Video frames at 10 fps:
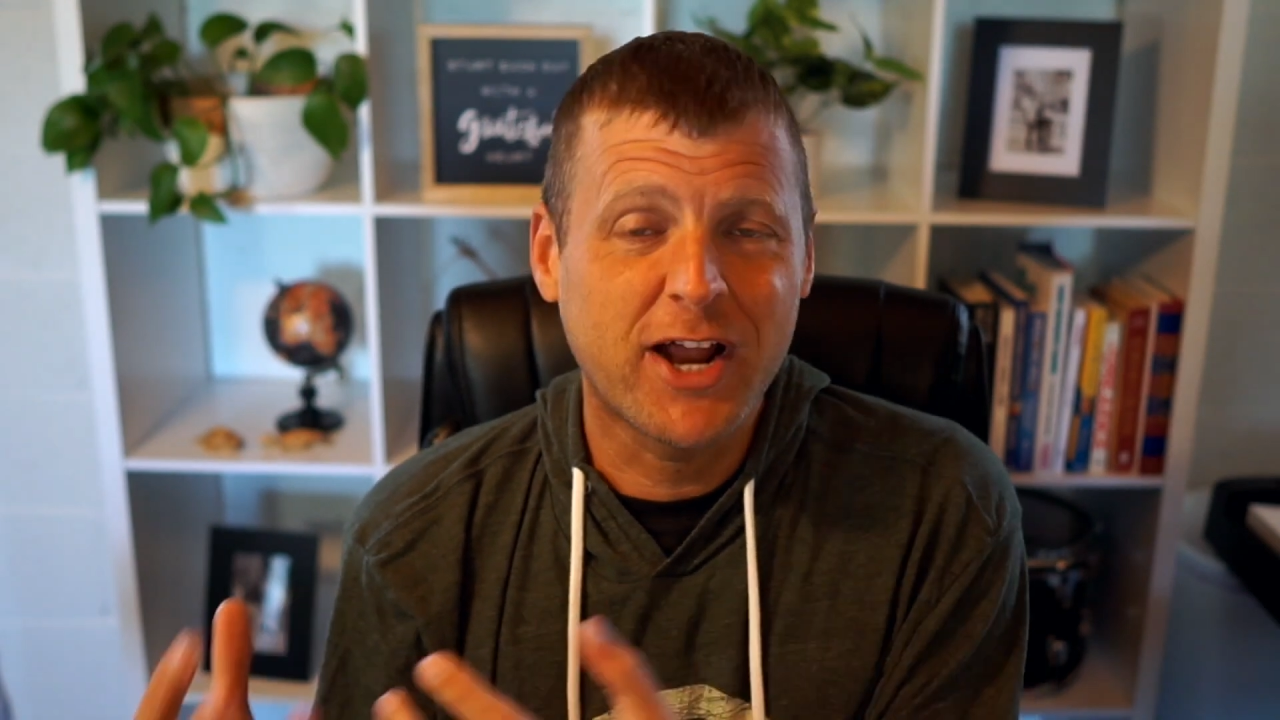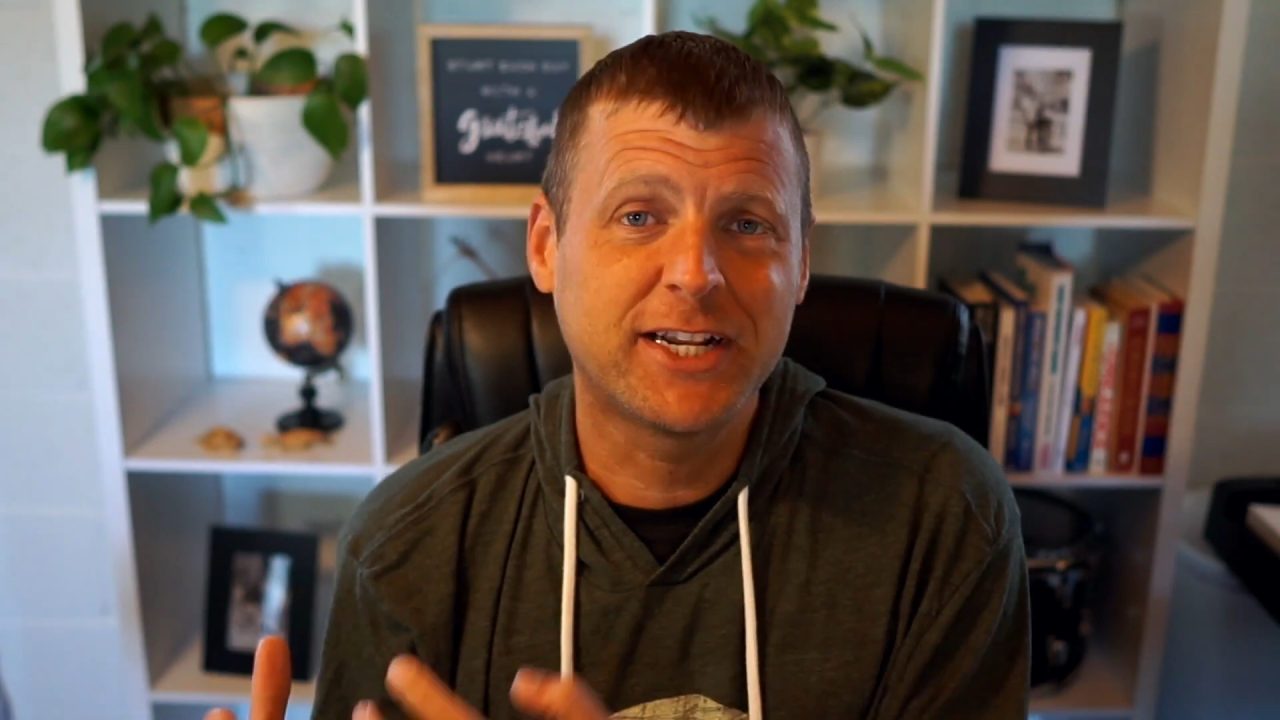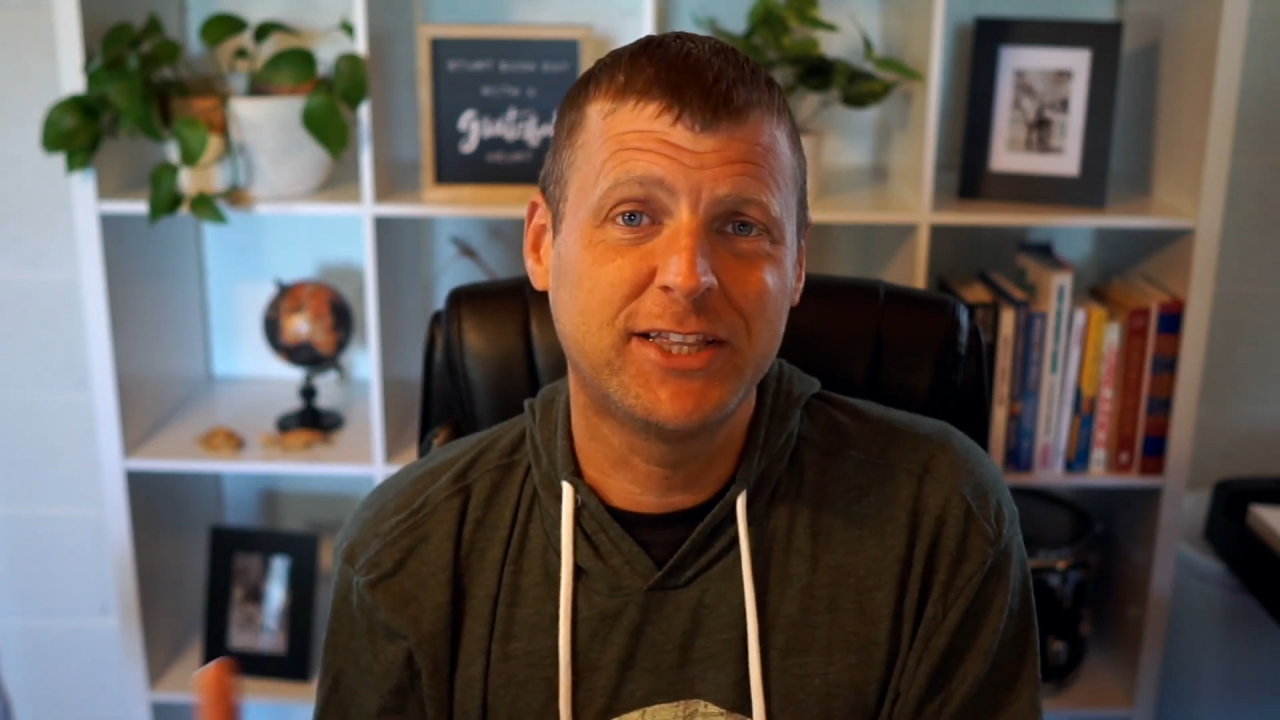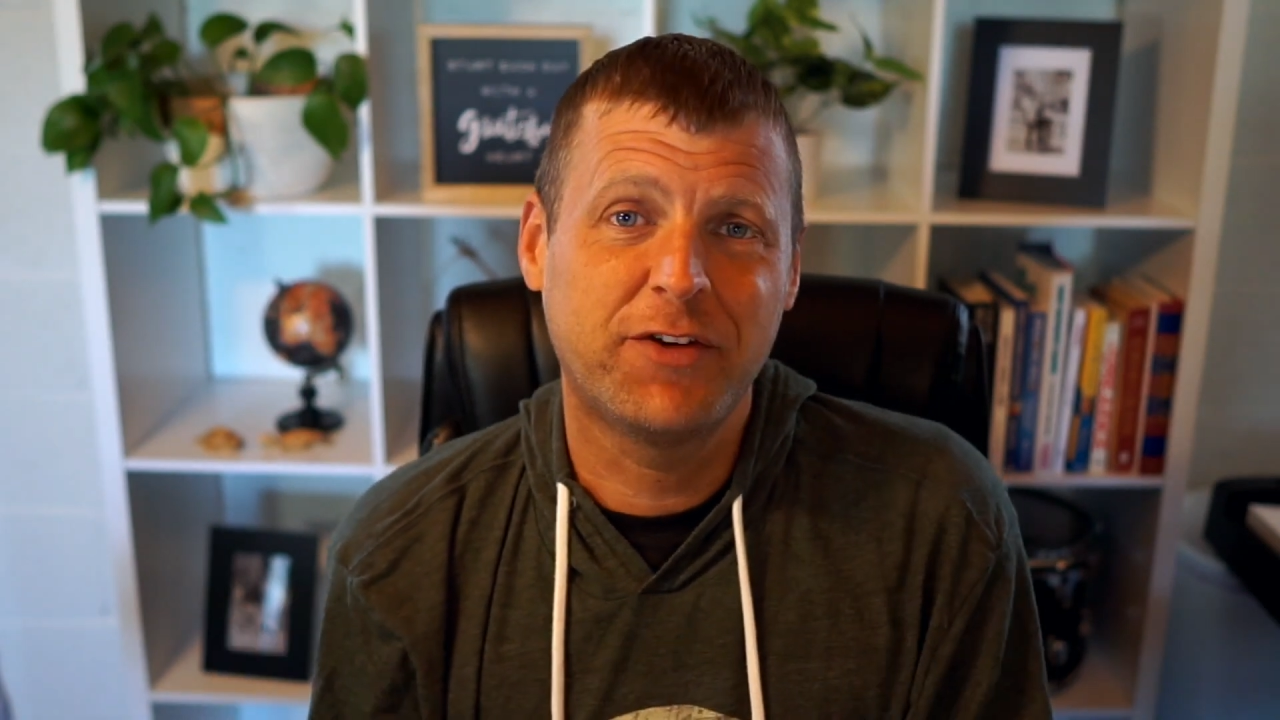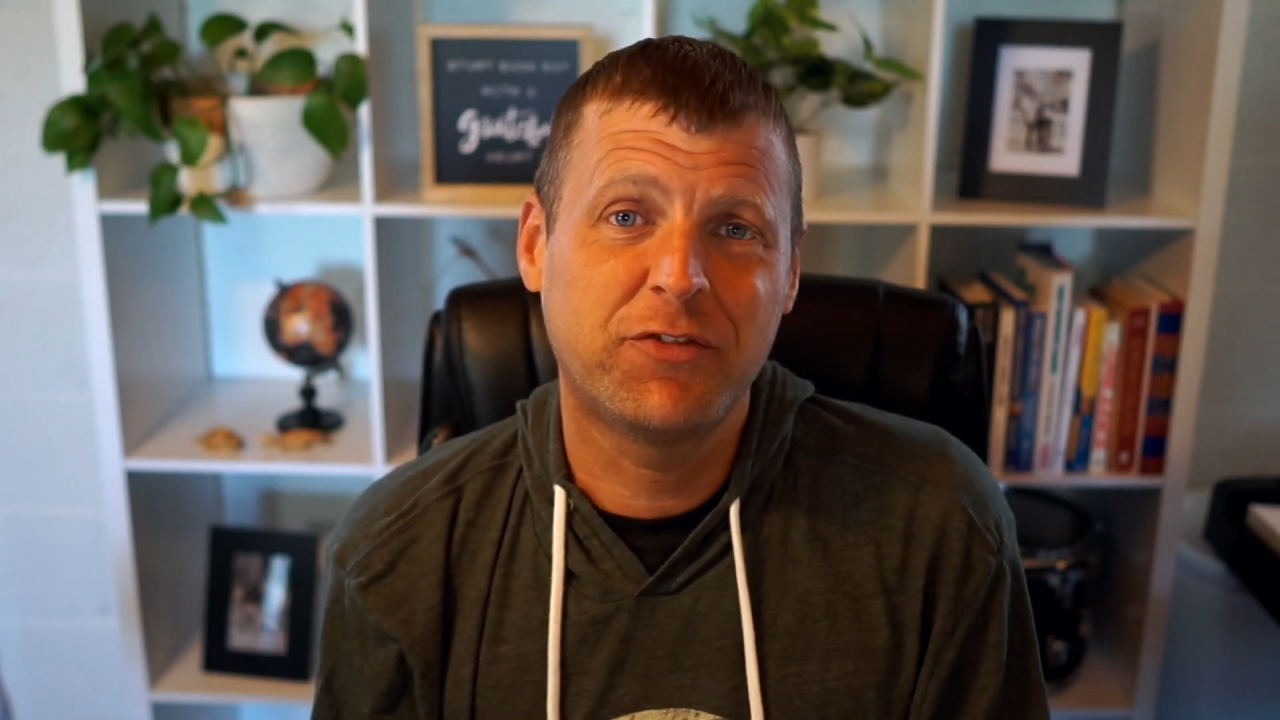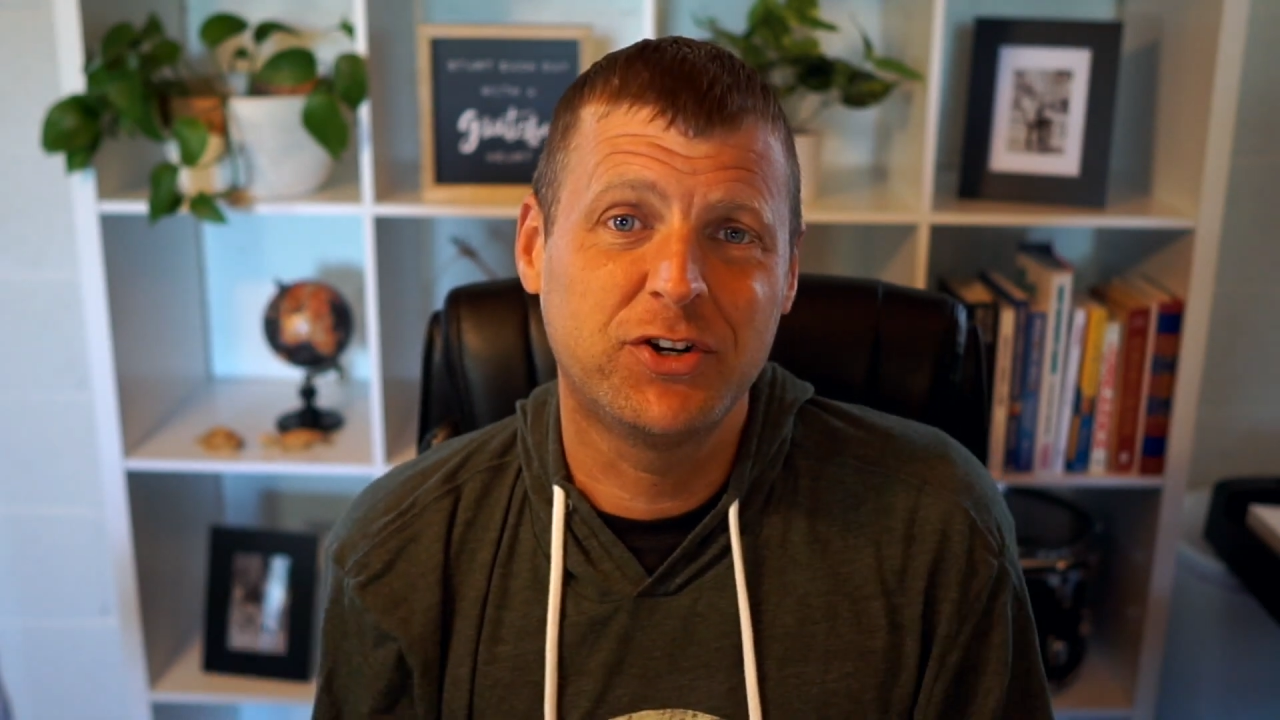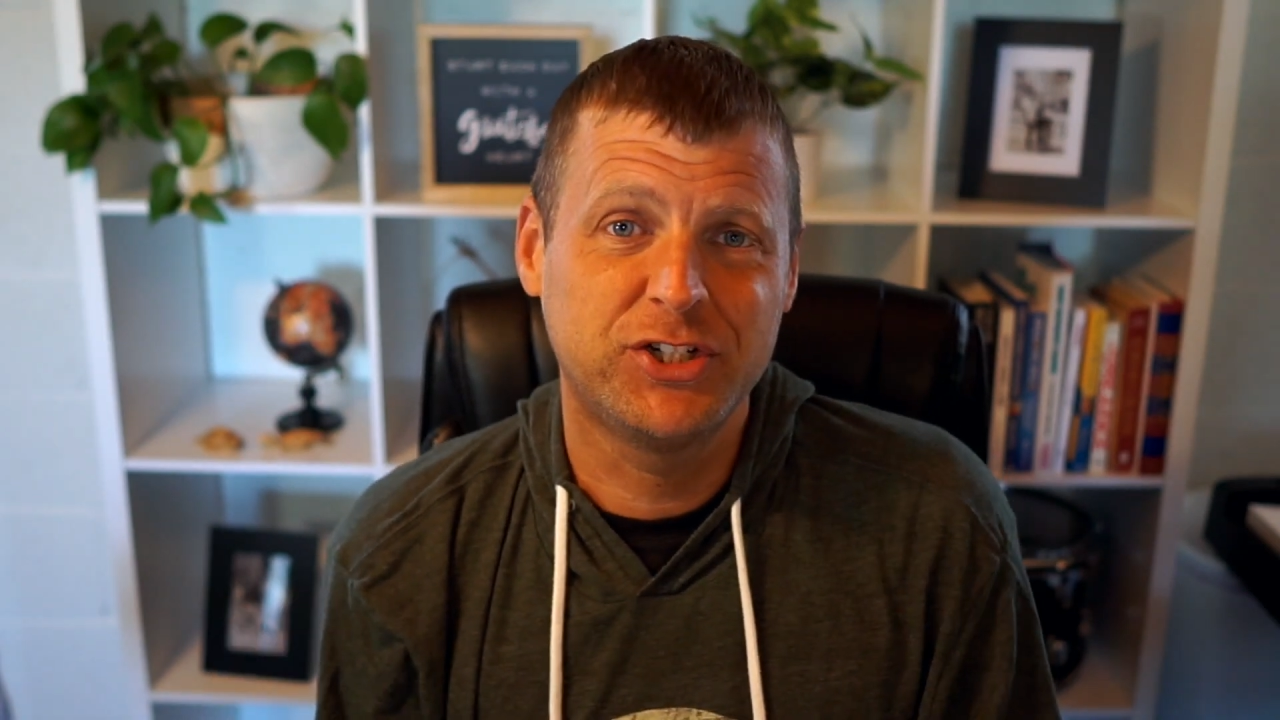to leverage